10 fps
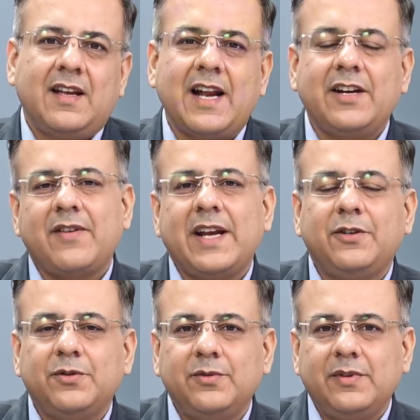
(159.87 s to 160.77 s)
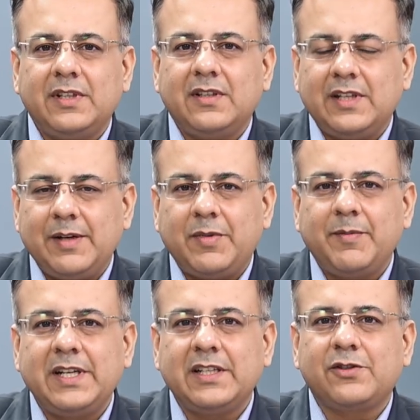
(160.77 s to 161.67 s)
and trying to
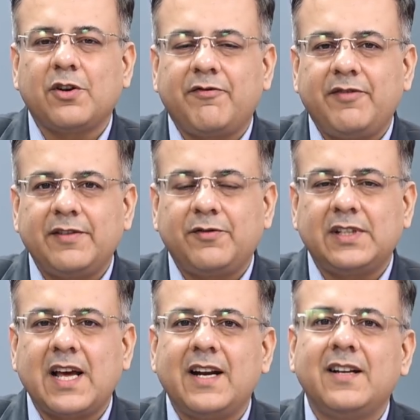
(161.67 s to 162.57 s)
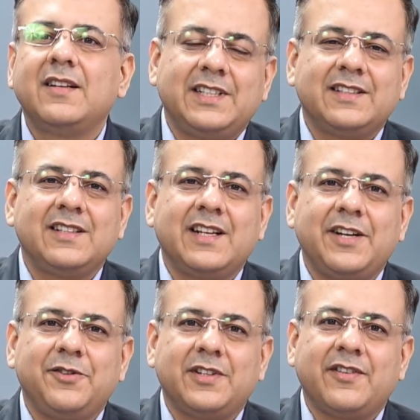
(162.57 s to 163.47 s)
implement the software for that doesn't
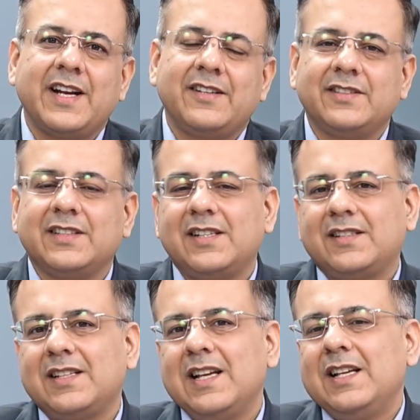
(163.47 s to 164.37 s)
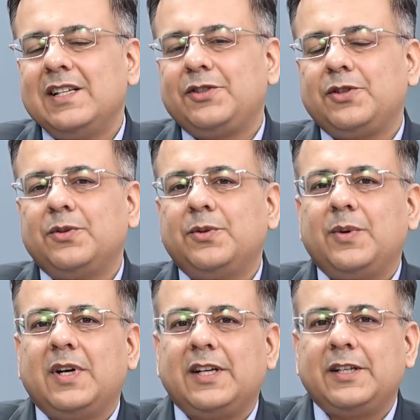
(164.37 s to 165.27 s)
get you the right results.
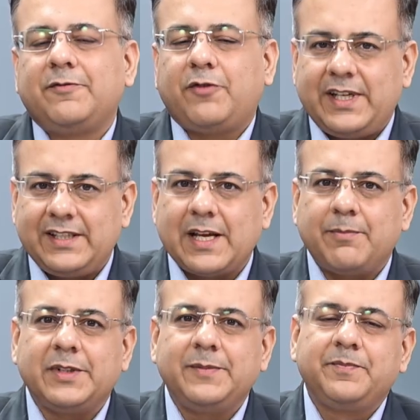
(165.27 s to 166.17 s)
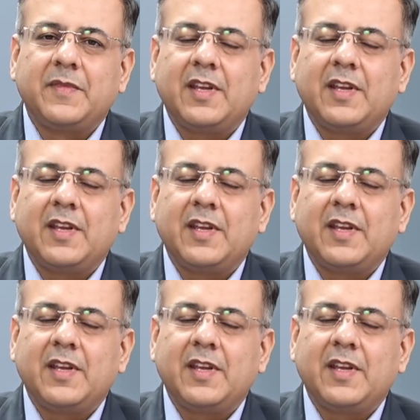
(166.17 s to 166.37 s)
So for example,